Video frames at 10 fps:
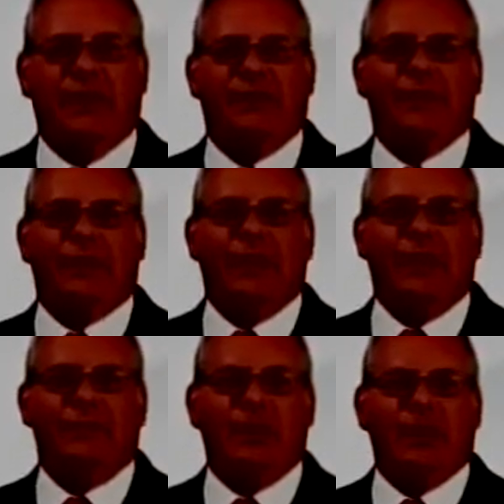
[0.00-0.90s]
have had
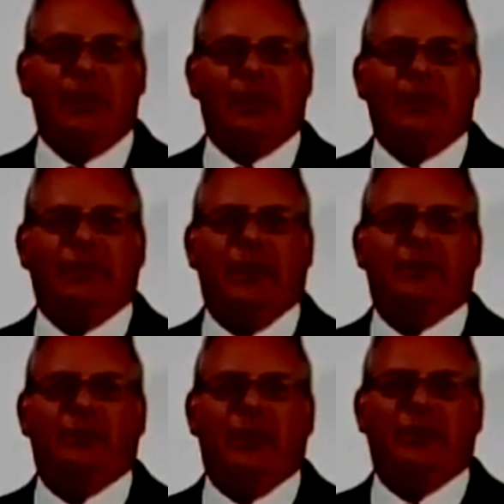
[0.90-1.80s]
any bearing on the
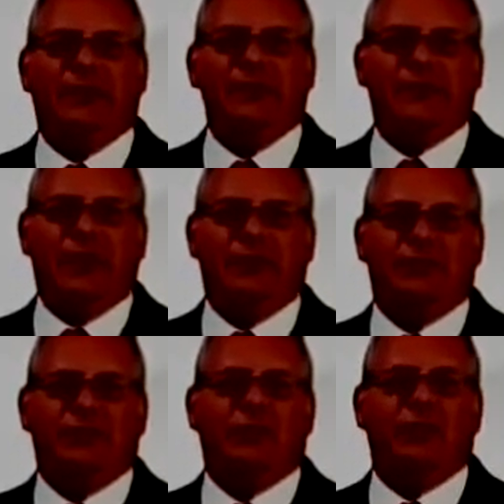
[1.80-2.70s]
abnormalities
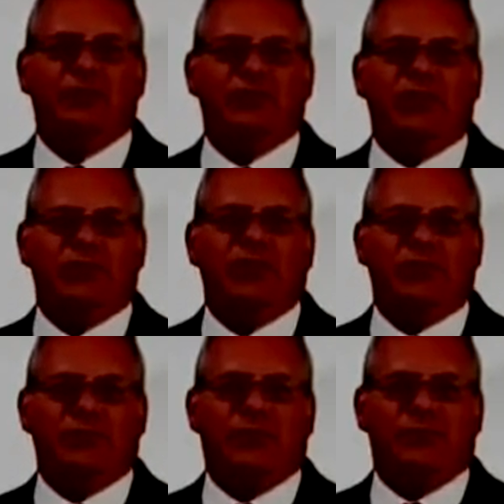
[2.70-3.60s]
found in workers' chest
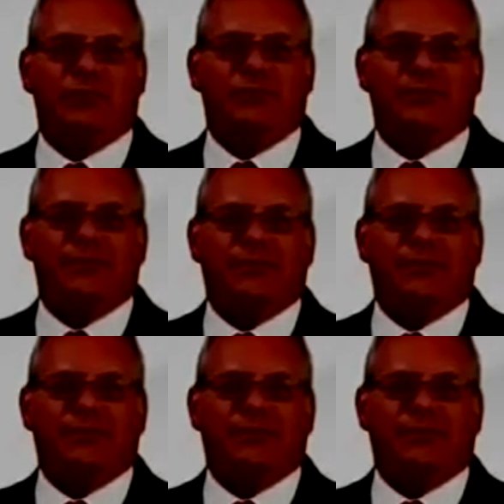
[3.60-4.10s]
X-rays.